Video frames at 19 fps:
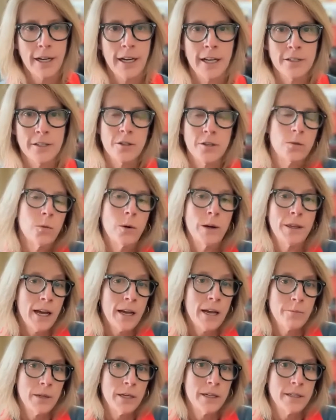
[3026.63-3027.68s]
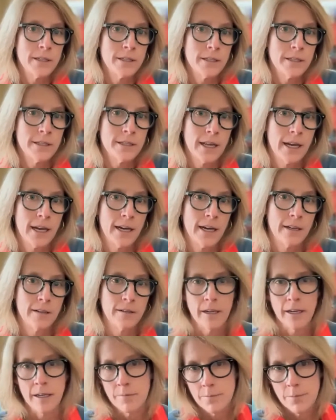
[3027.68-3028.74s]
And so what that means is that
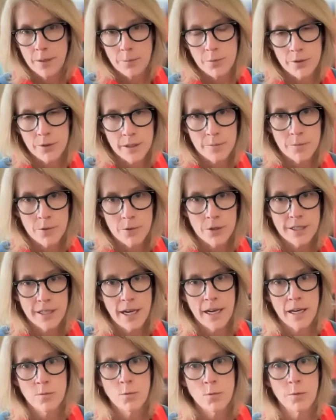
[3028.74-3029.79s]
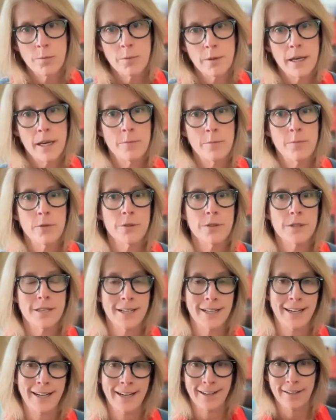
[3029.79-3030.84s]
like people in Merced will be able to